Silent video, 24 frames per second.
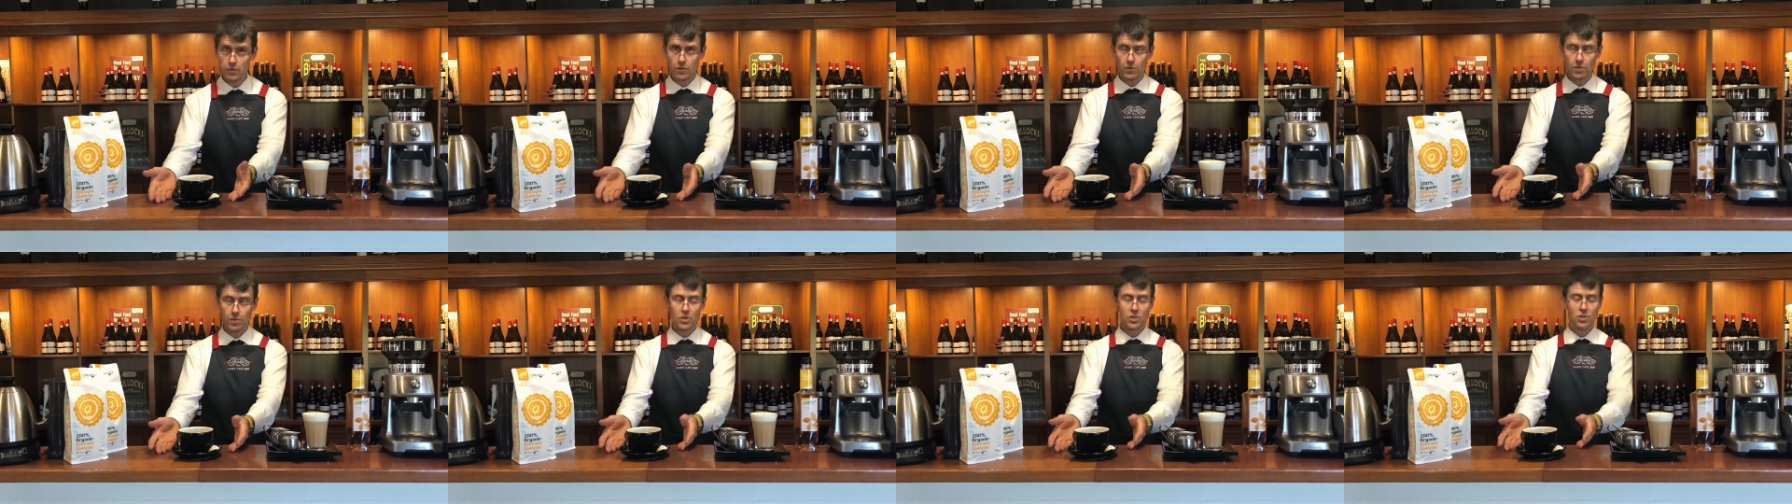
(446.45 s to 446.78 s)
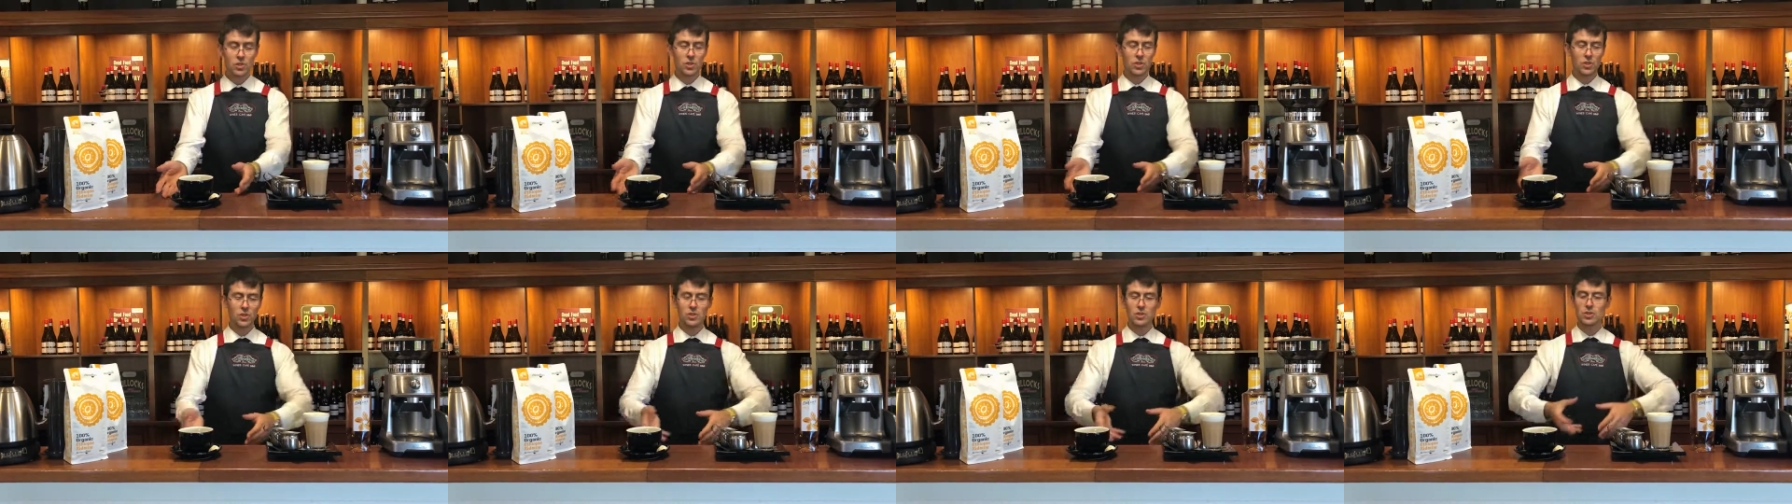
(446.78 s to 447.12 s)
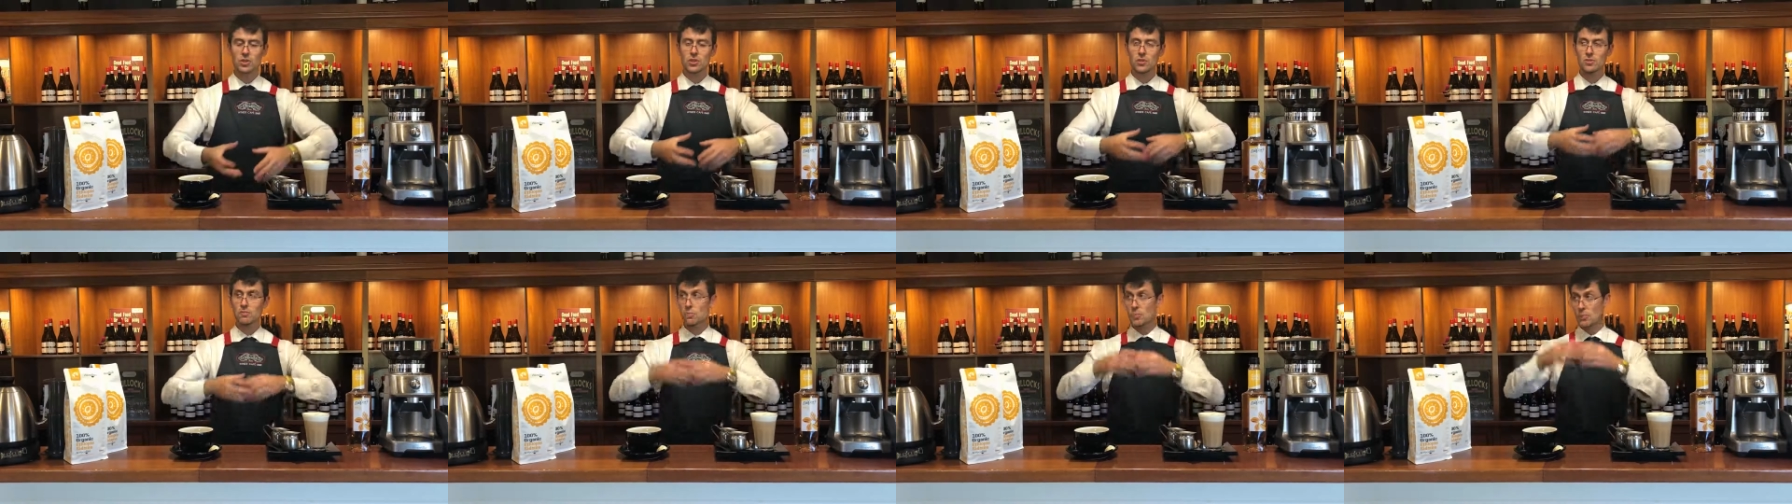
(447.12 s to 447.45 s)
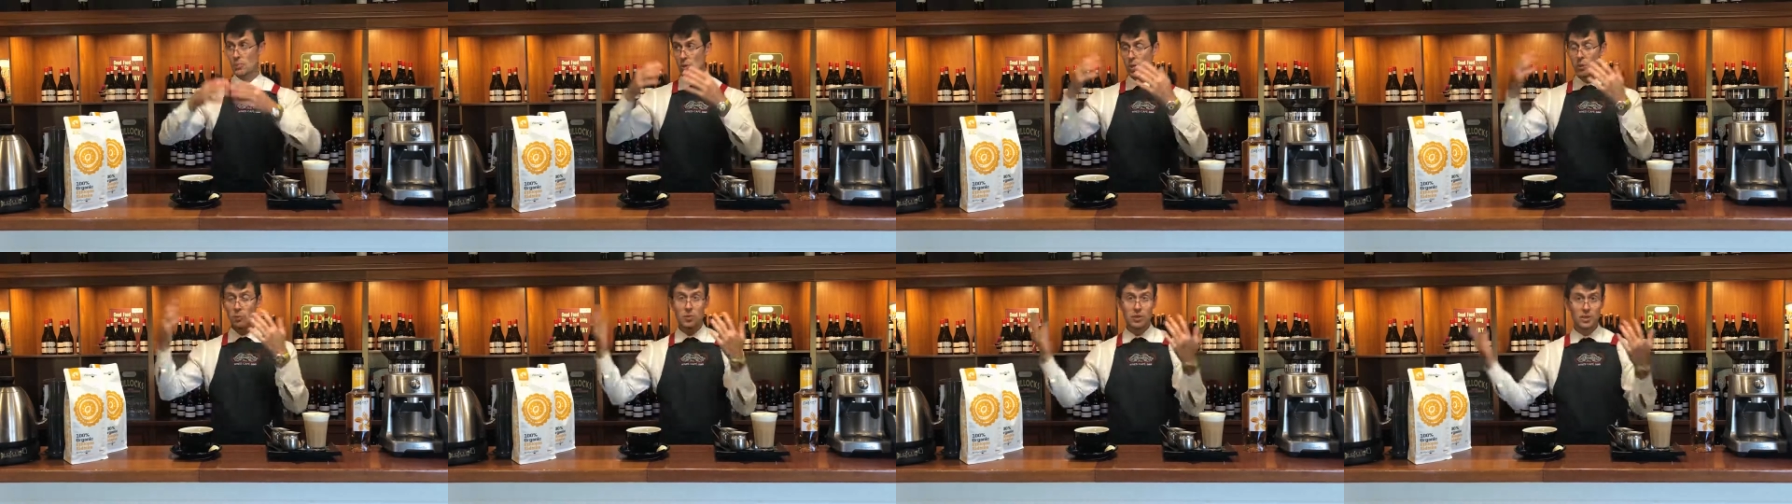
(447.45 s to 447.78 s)
which is
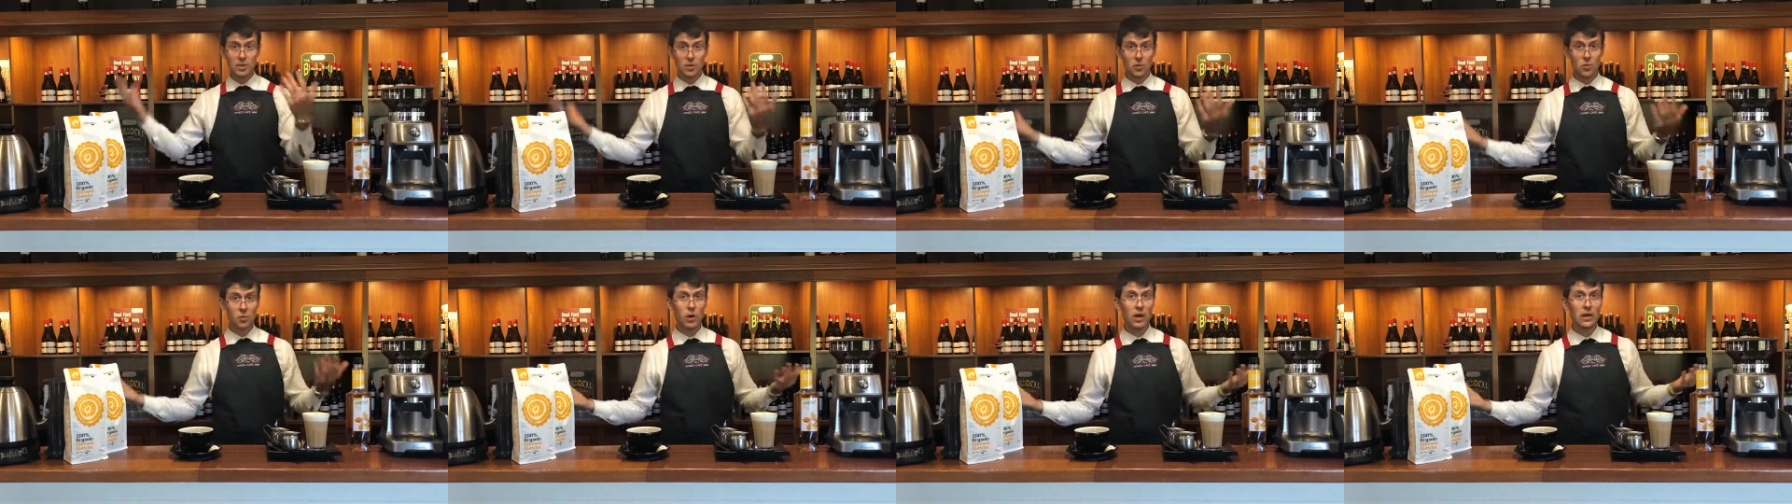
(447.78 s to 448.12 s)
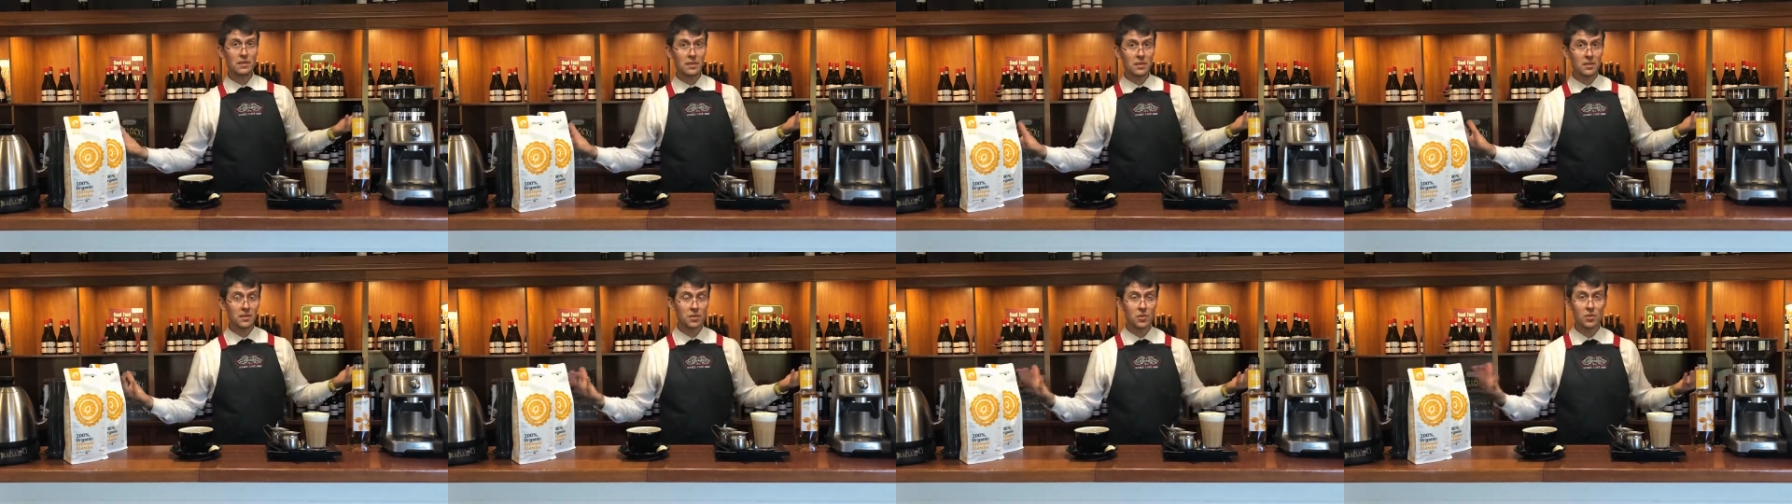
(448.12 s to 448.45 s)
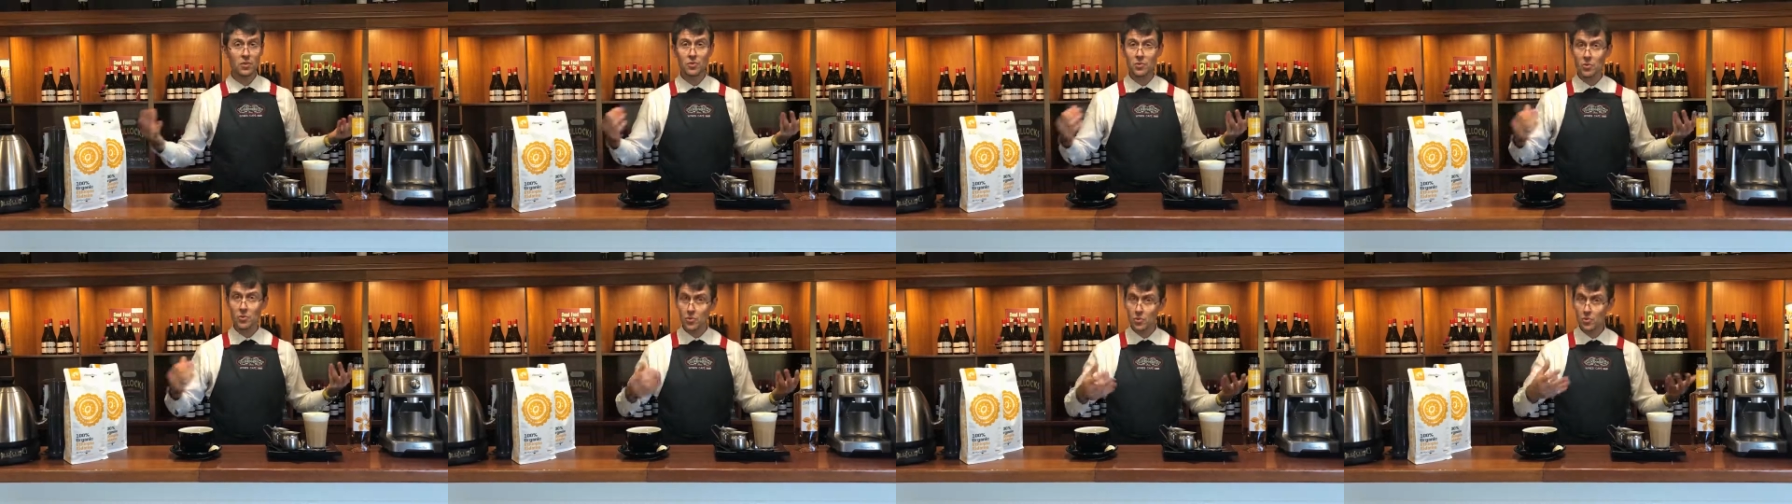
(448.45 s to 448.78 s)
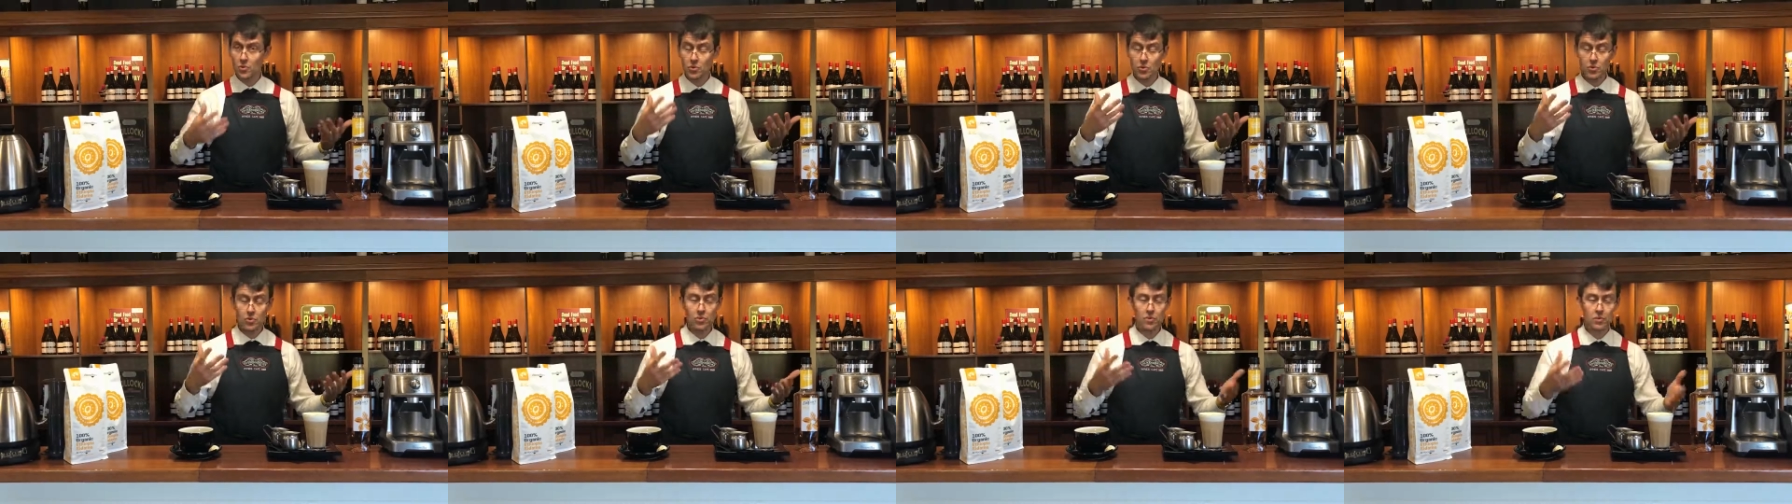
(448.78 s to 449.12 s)
probably the one that you're
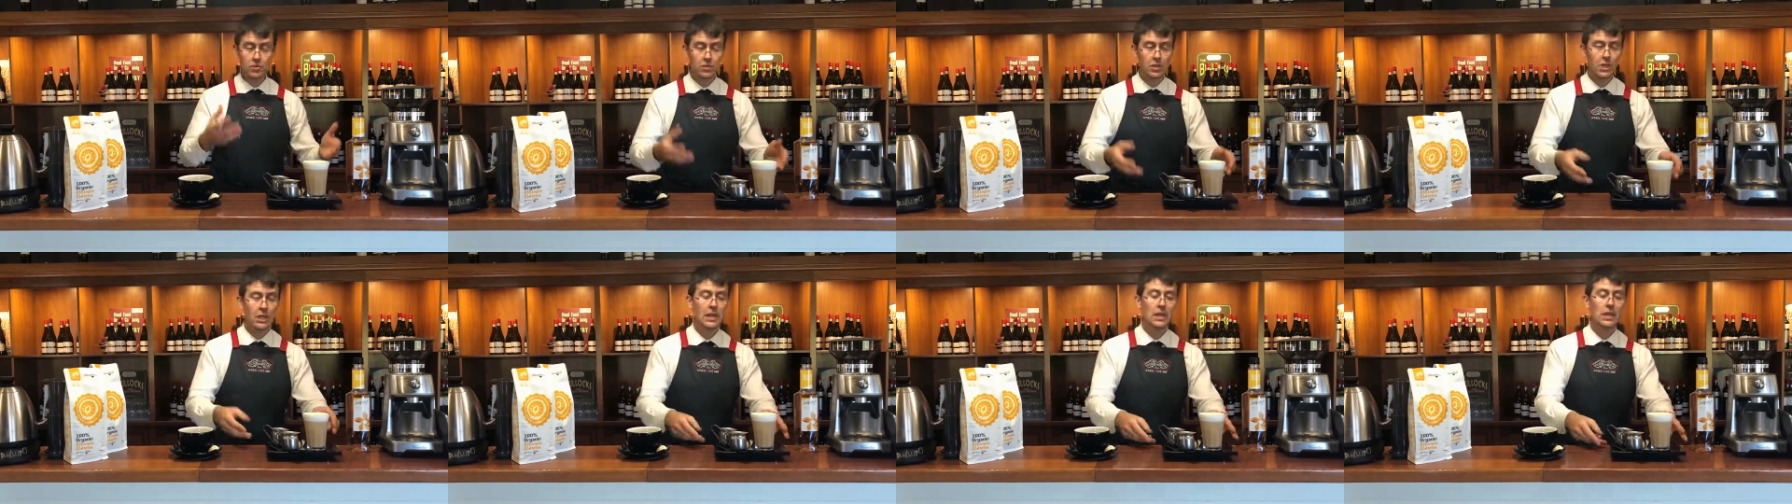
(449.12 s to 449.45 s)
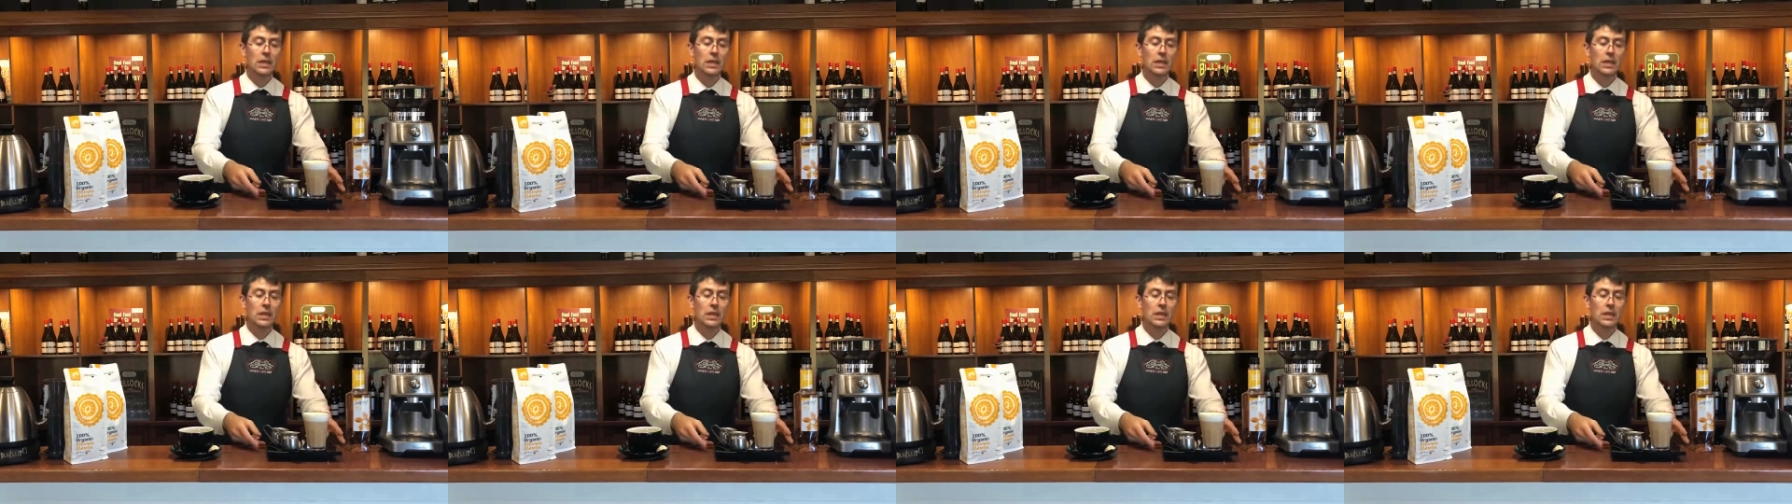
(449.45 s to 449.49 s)
used to,